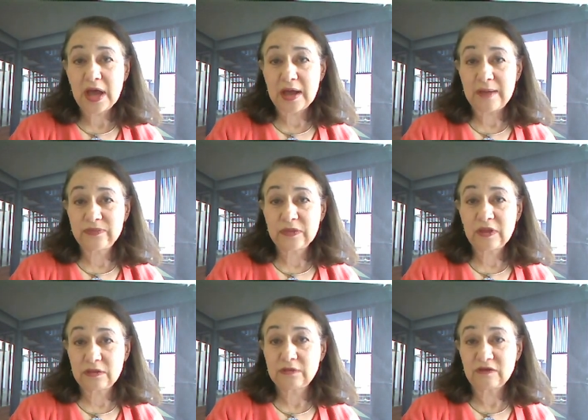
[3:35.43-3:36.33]

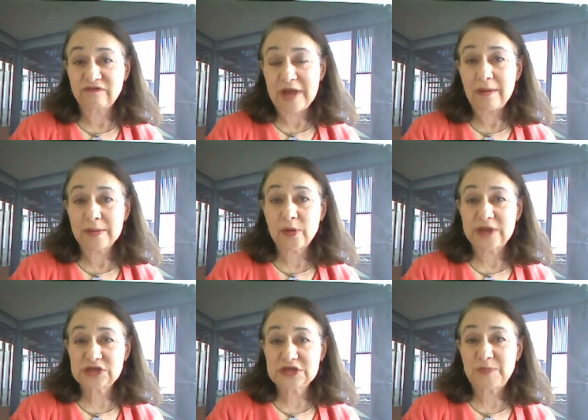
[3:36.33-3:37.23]
um, the follow up
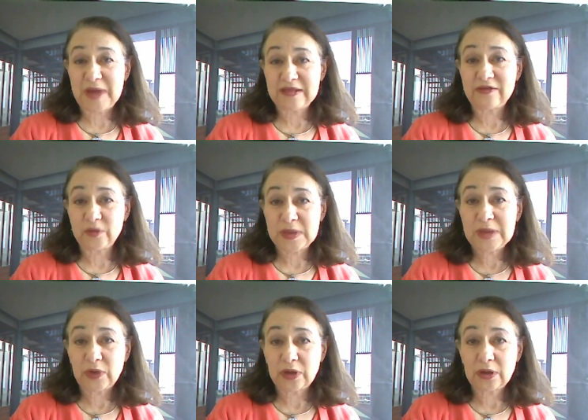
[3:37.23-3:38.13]
questions by the other
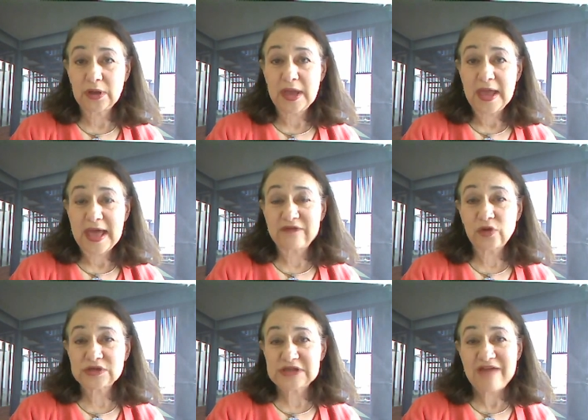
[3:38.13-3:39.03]
people. And
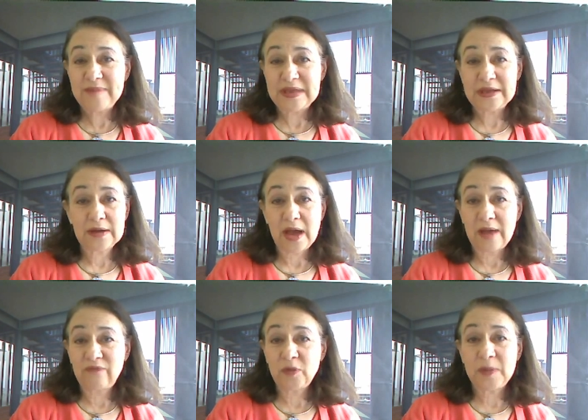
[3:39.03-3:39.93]
of course, I've been
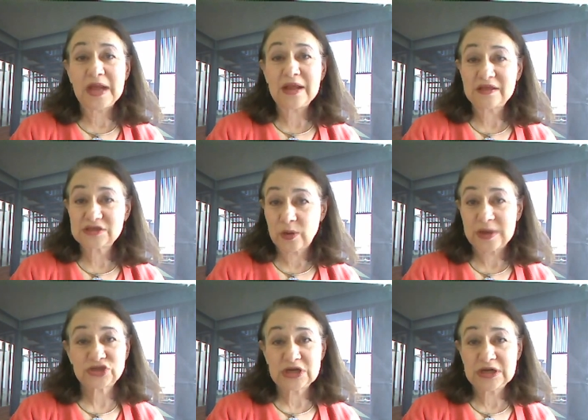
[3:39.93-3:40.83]
um, repeating this
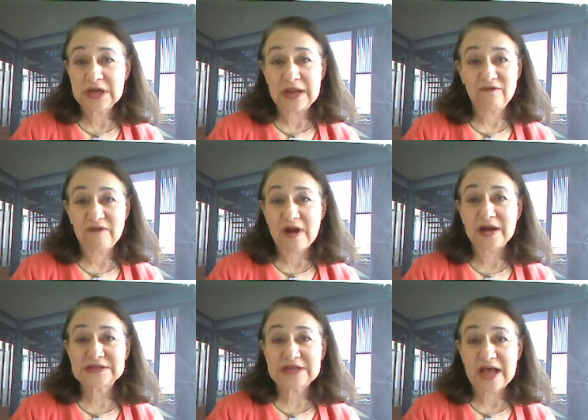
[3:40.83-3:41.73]
question in
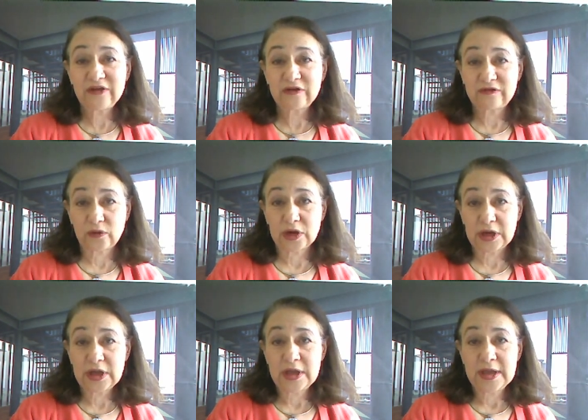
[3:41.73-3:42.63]
various other
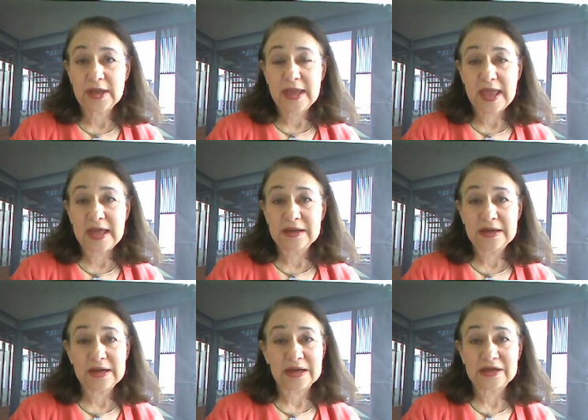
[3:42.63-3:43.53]
fora.
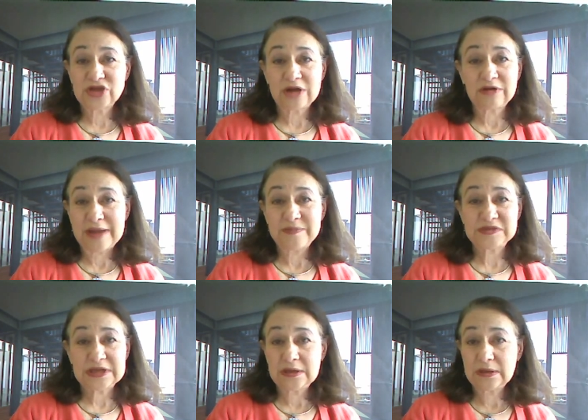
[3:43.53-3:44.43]
And uh, General
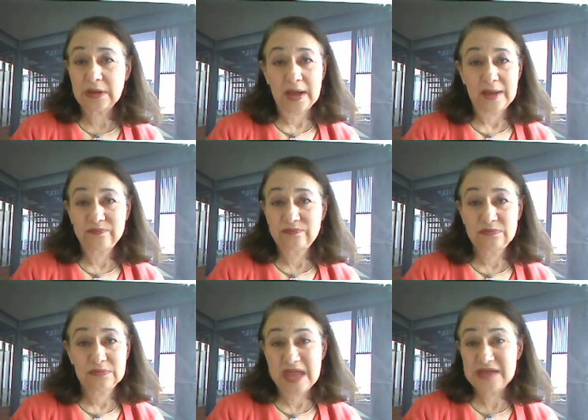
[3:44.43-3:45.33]
Dempsey, um,
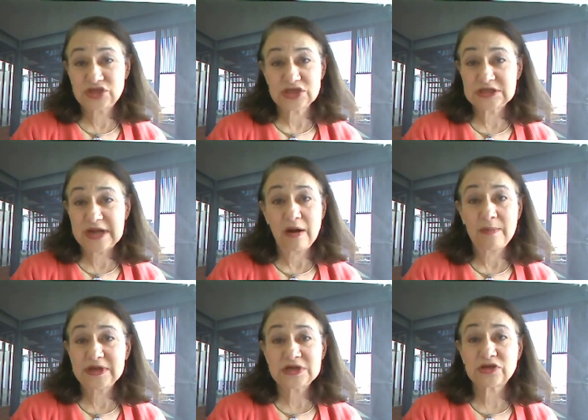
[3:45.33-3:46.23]
he's just
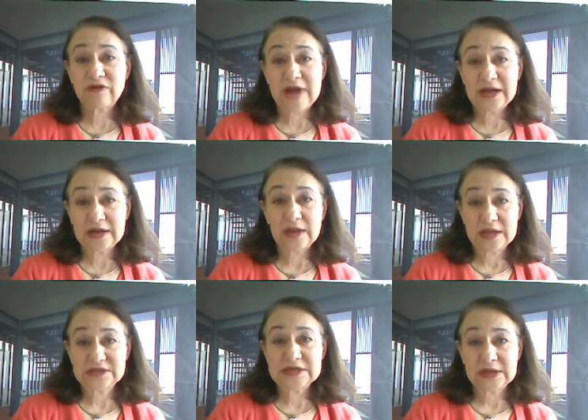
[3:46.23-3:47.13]
terribly discredited,
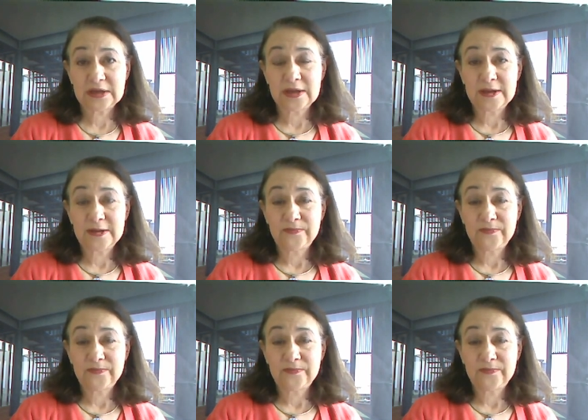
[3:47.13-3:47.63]
isn't he?